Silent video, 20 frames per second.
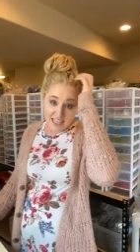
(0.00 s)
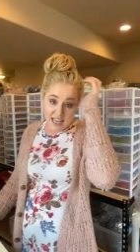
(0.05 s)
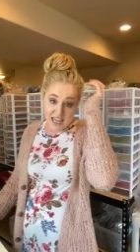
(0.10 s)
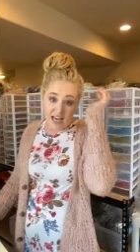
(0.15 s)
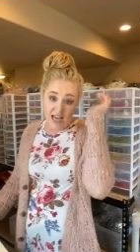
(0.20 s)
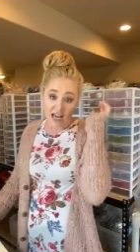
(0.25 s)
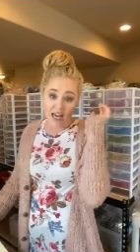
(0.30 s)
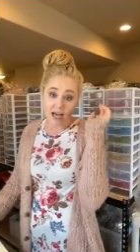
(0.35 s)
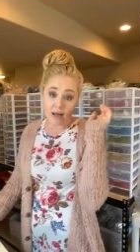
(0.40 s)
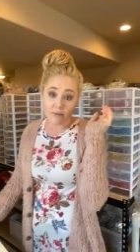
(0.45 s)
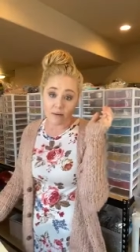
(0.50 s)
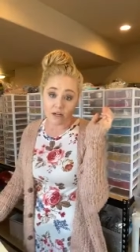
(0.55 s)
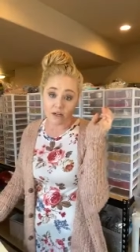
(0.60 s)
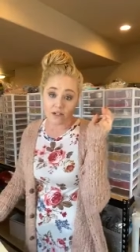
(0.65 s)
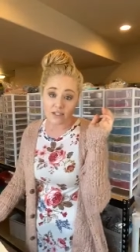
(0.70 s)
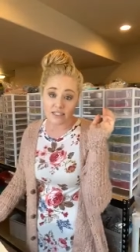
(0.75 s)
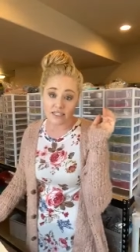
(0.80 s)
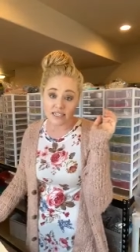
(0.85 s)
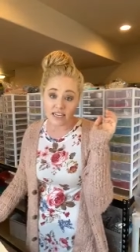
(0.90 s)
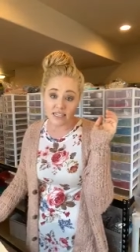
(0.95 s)
Um,
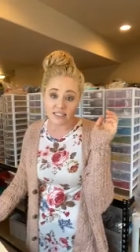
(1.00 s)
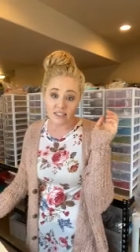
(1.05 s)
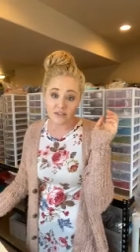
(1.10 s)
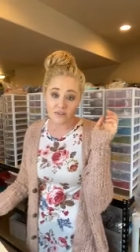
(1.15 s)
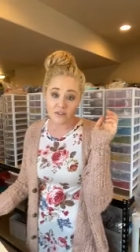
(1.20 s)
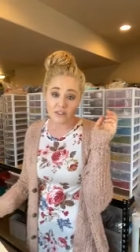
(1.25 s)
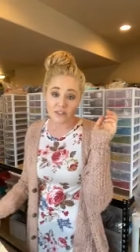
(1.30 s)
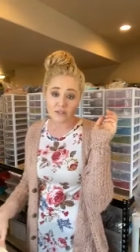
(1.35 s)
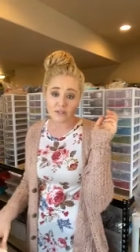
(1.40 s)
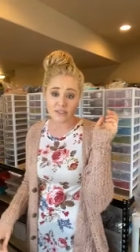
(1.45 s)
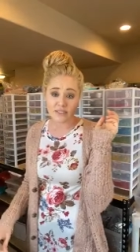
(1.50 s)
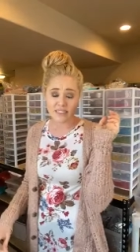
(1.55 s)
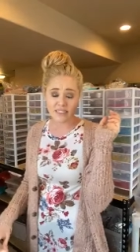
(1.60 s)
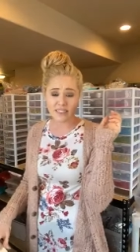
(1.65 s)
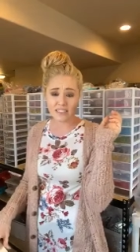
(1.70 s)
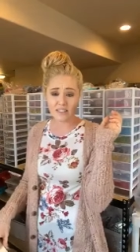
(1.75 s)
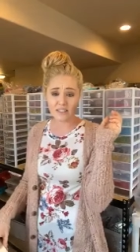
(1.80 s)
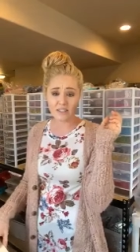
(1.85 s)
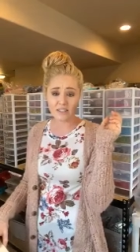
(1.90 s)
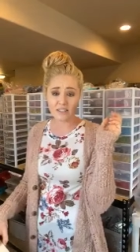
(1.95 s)
Kristen asked if we'll do
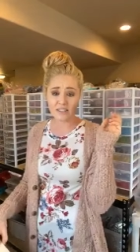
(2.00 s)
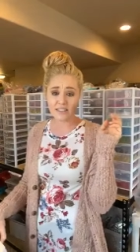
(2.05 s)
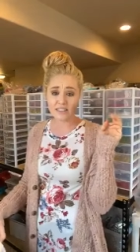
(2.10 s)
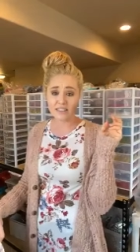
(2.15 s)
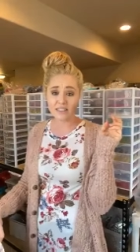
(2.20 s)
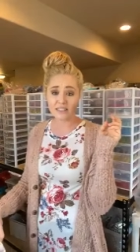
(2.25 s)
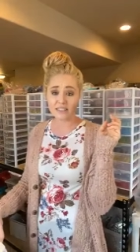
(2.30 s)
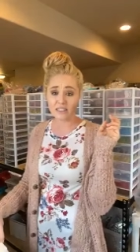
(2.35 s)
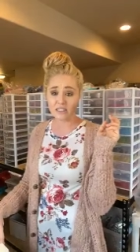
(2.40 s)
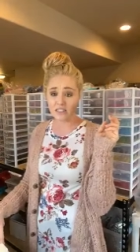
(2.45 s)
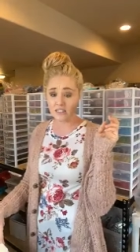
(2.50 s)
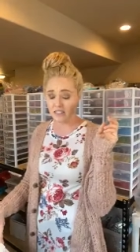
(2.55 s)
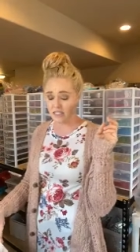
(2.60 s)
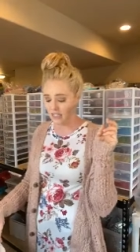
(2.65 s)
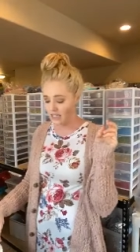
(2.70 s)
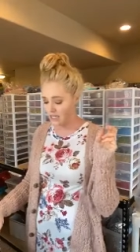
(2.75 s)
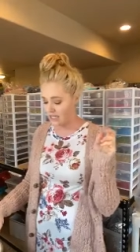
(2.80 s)
Sezzle or Sezzle.